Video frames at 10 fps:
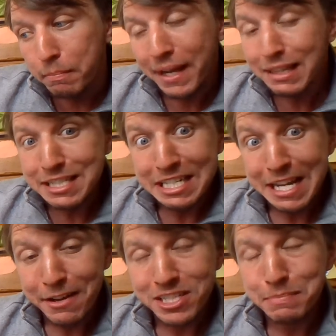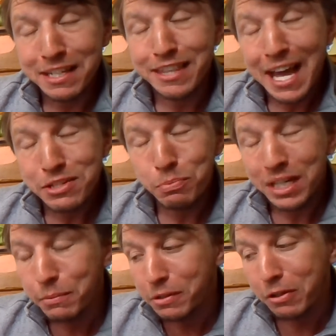my list tells me that
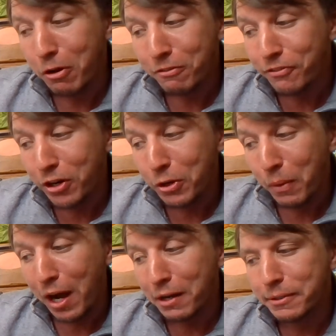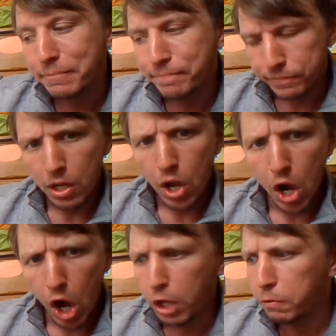we will go for a walk.
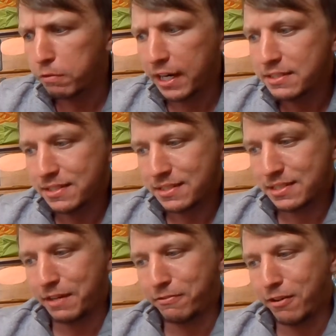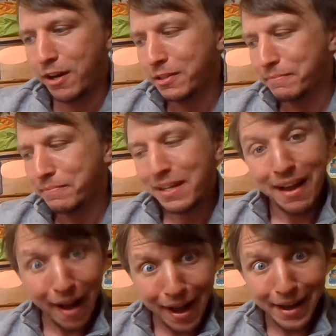All right, said Frog.
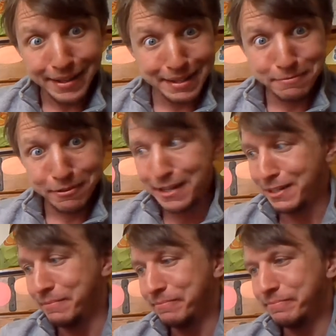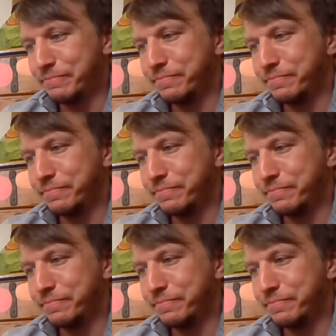I am ready.